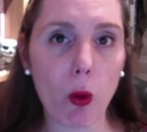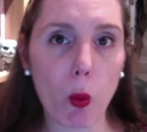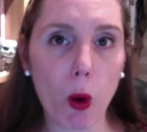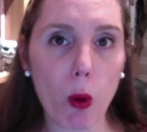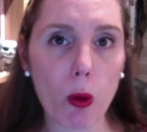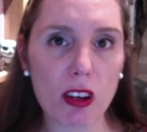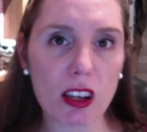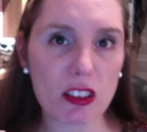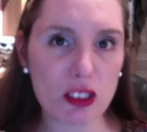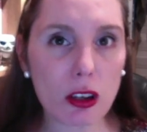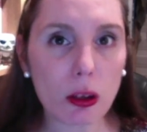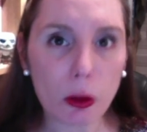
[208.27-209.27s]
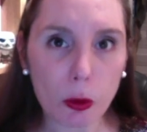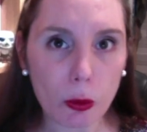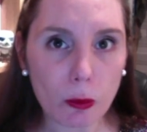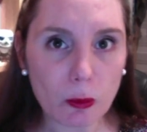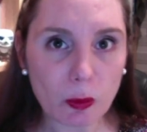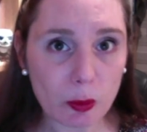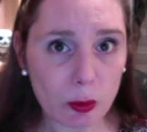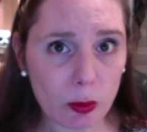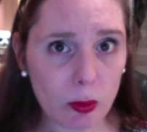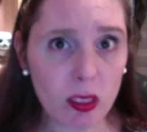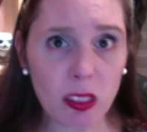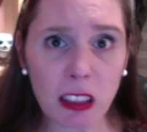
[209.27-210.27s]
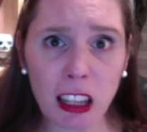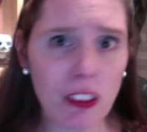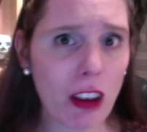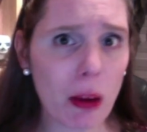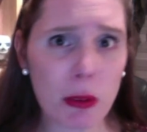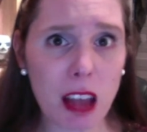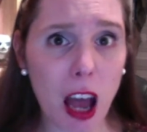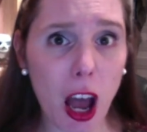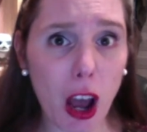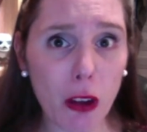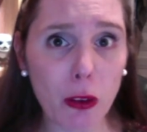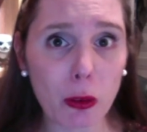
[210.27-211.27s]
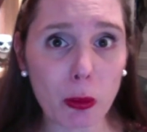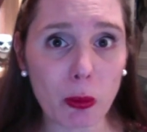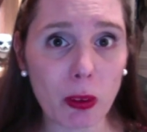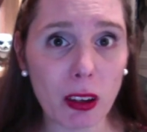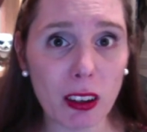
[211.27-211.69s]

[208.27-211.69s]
what would I do if I was at home?